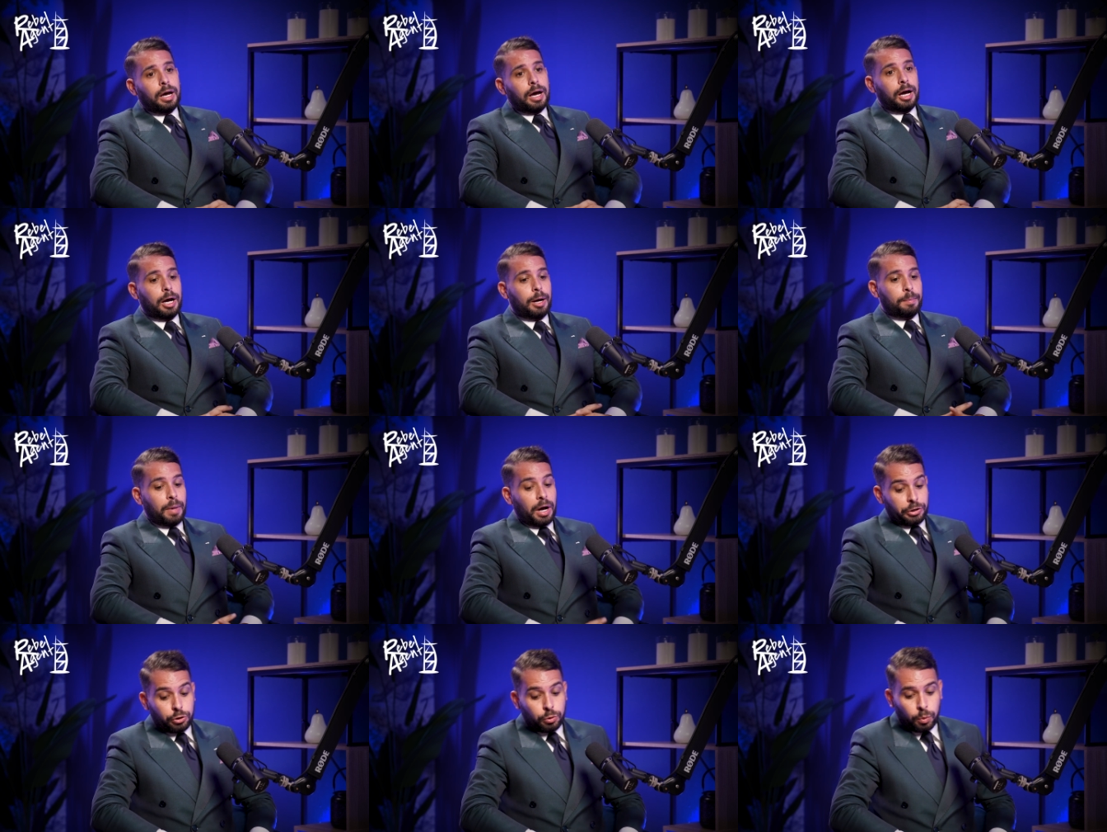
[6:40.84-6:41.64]

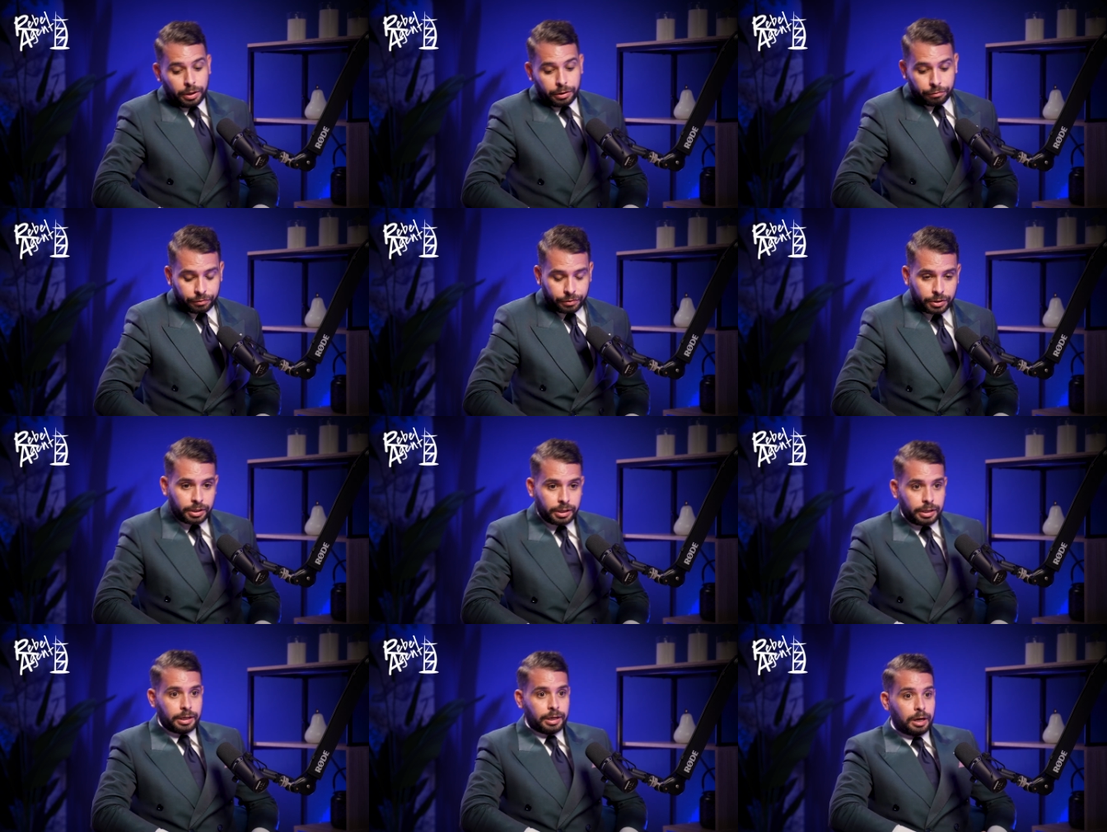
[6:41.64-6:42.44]
I knew one of
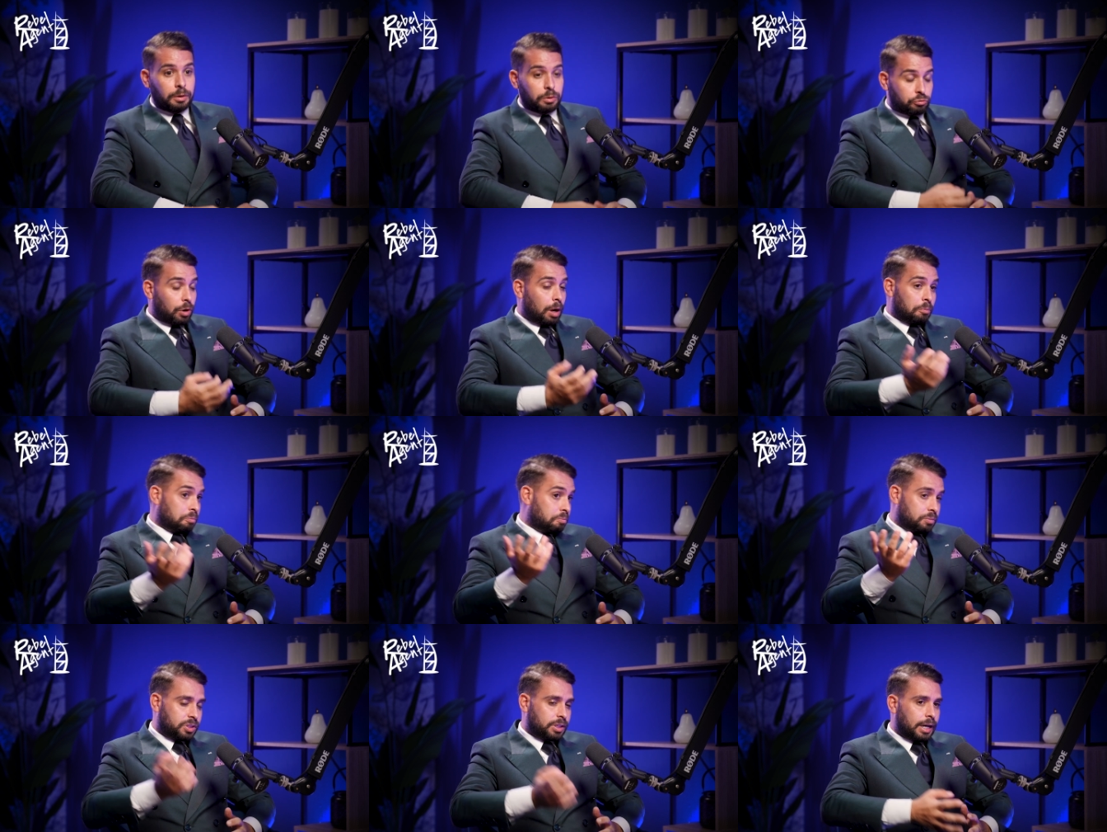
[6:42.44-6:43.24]

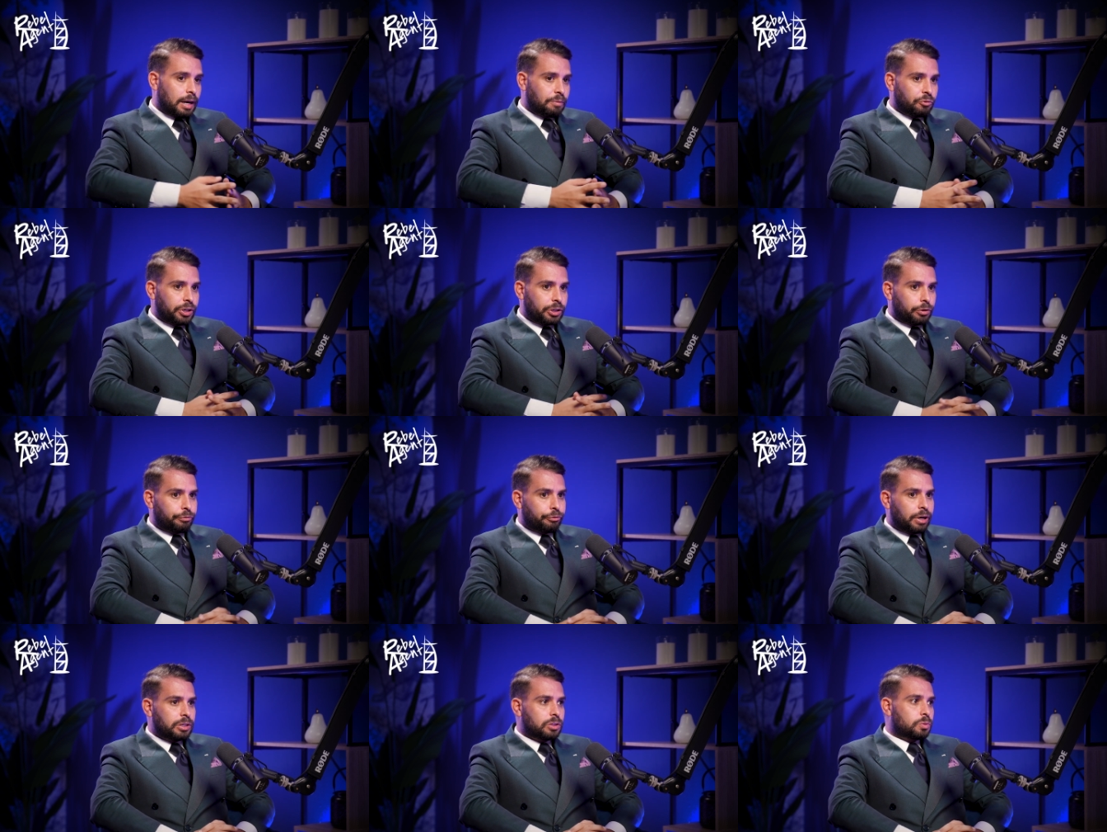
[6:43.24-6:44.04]
I'm really good
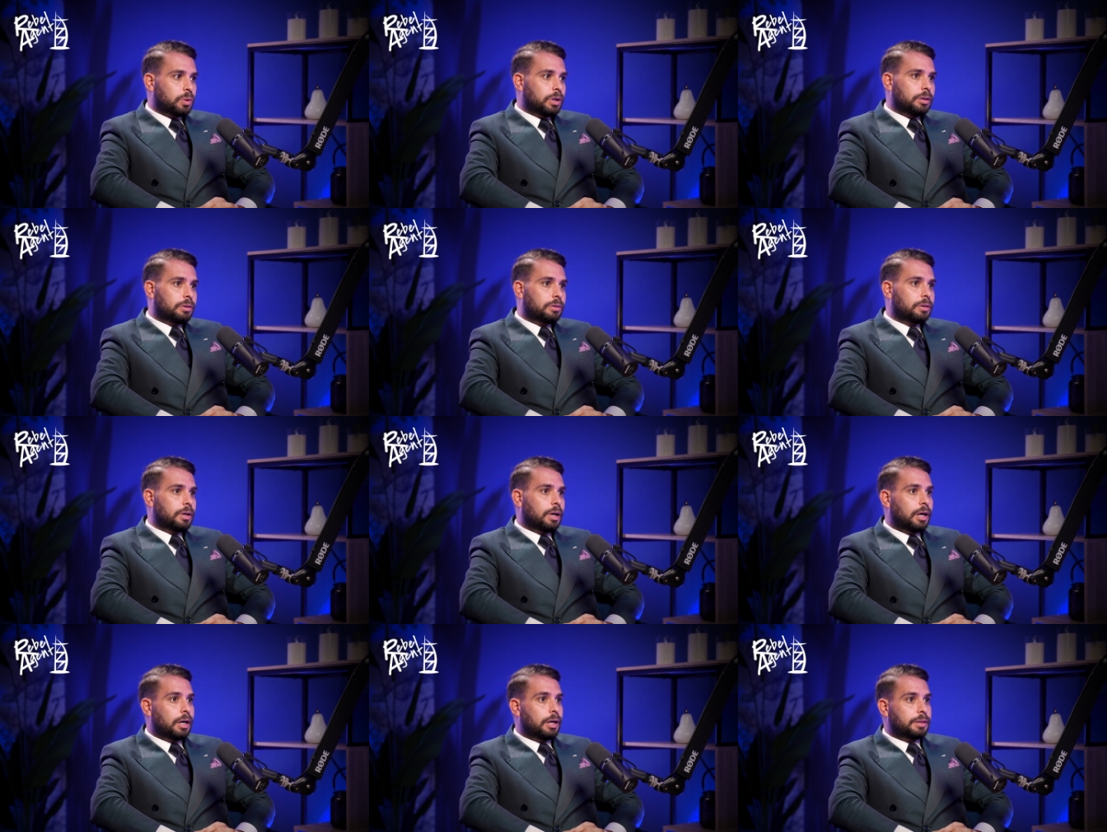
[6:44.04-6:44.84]
friends with
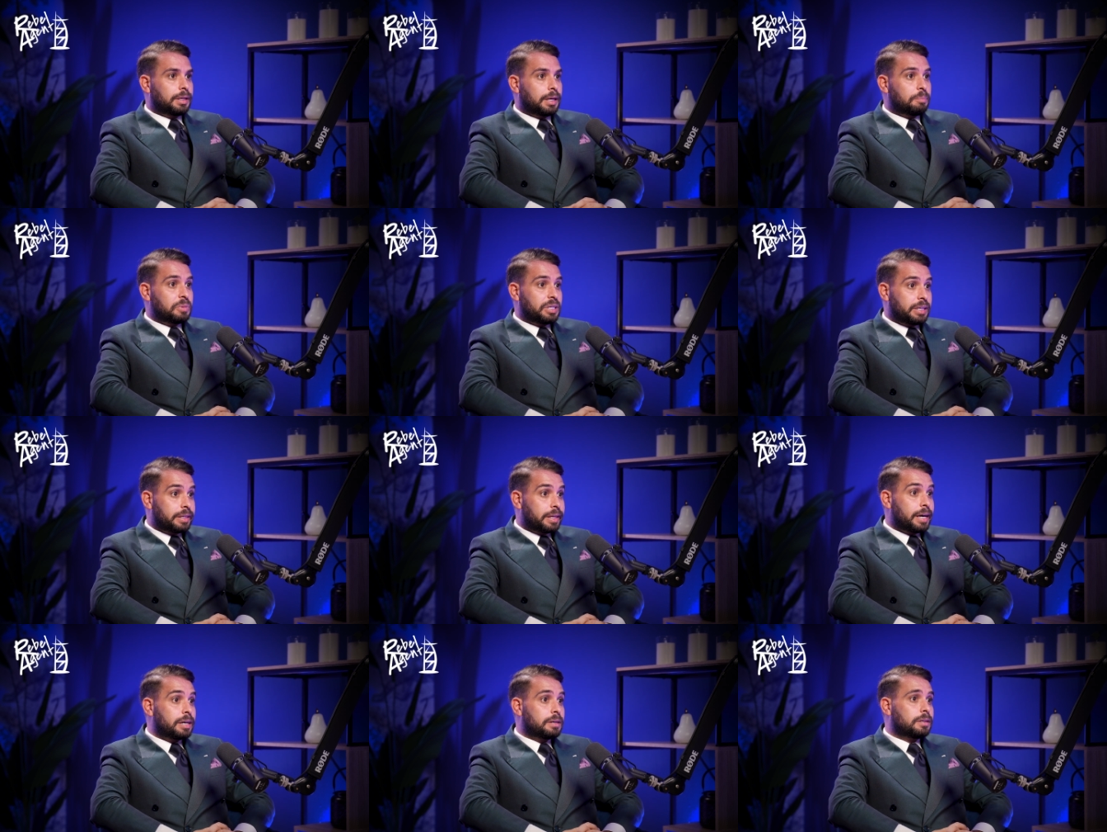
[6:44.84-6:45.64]
the MD
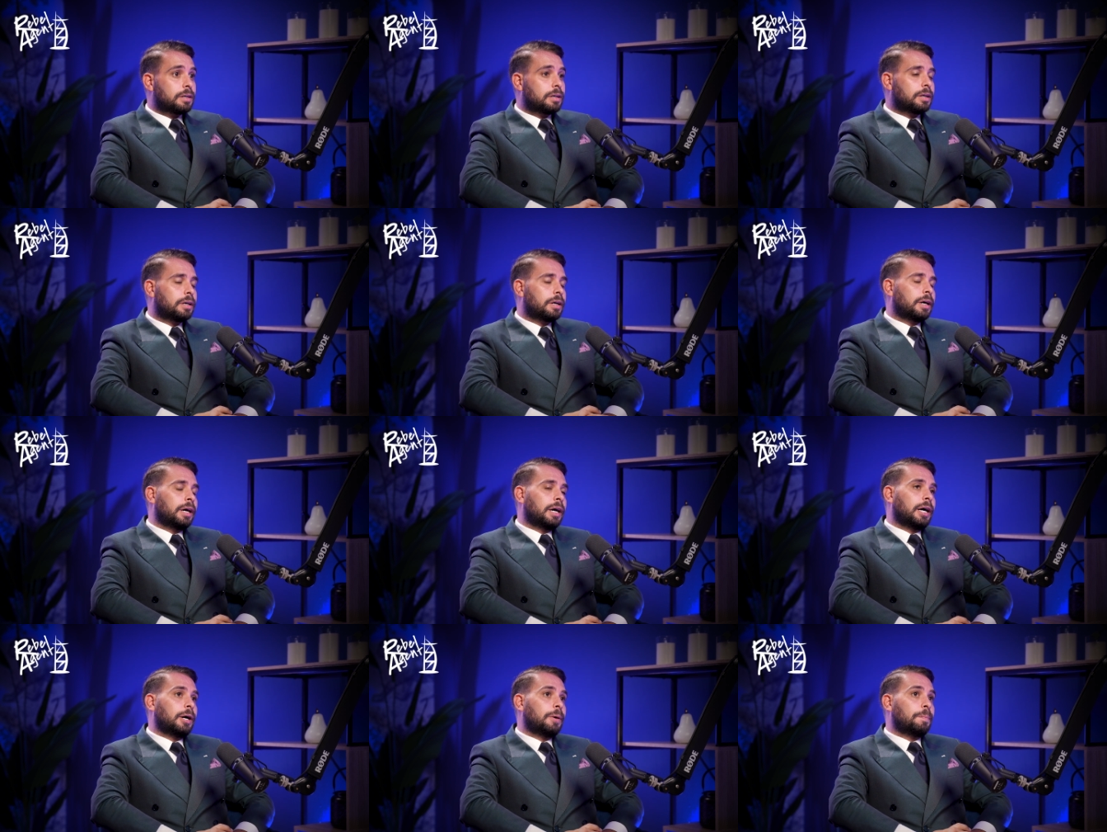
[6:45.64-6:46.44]
there.
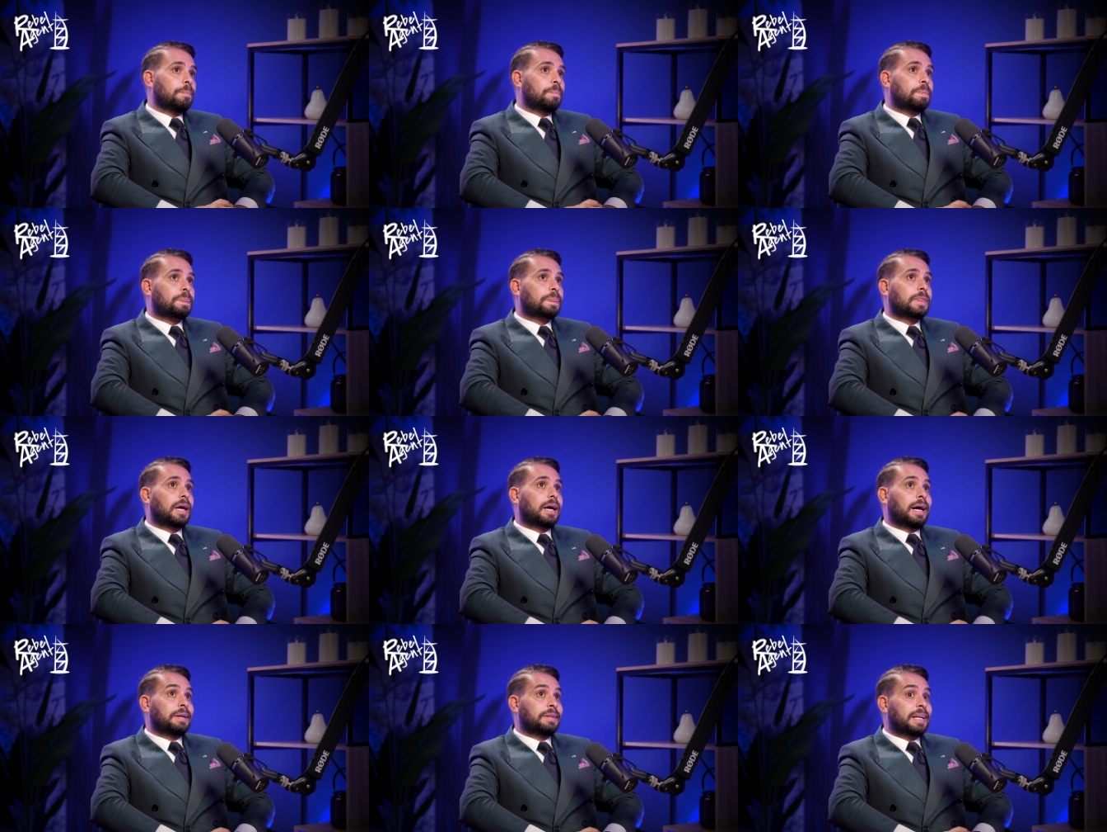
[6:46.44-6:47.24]

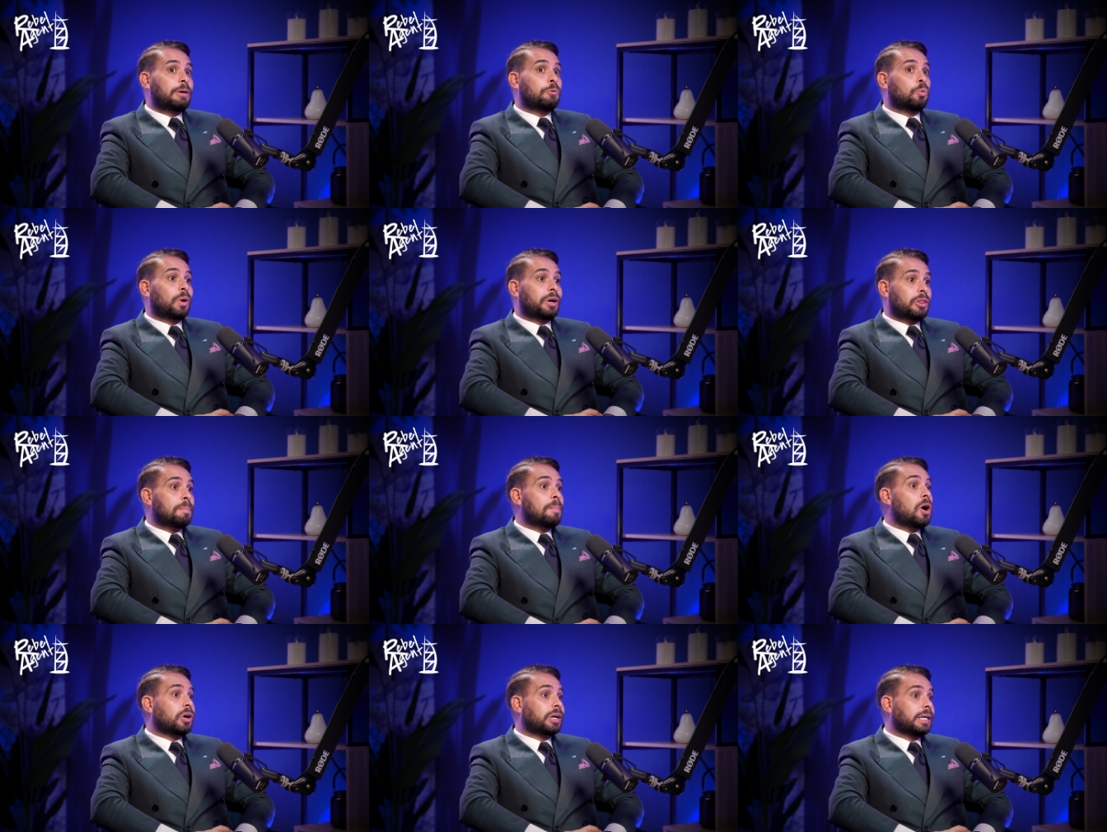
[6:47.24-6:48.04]
And they were one of the
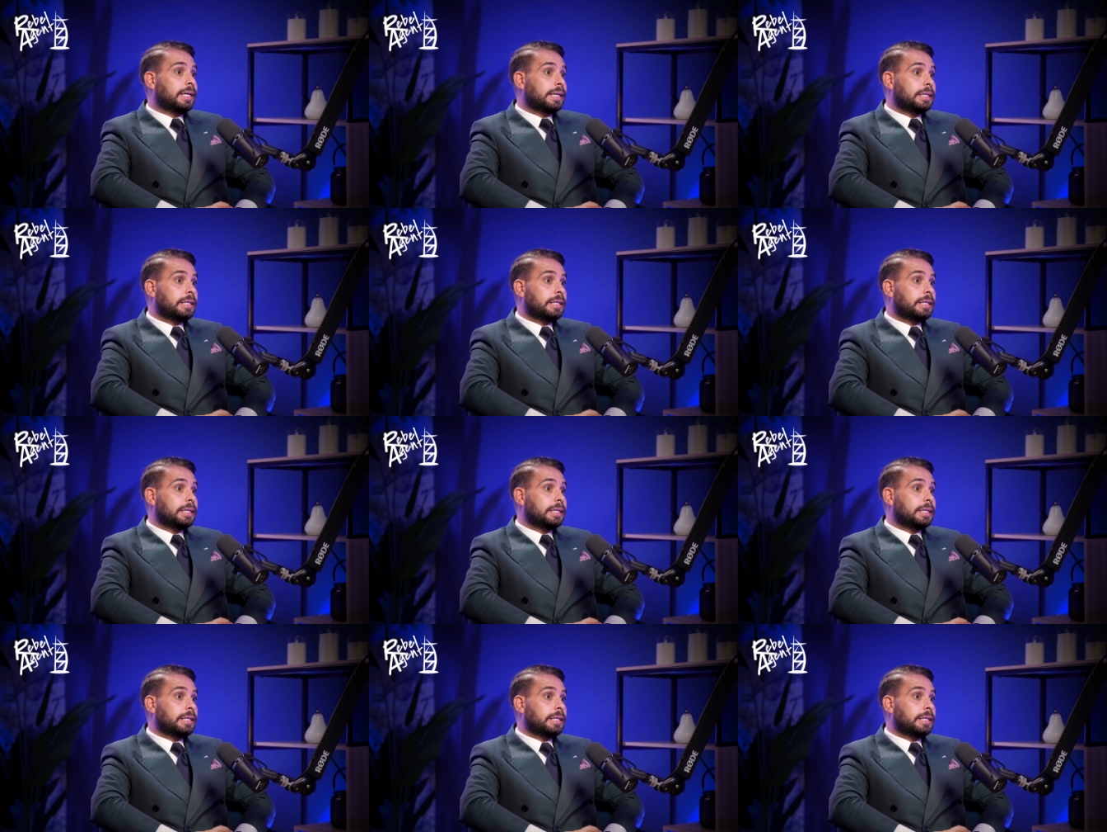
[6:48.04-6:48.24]
market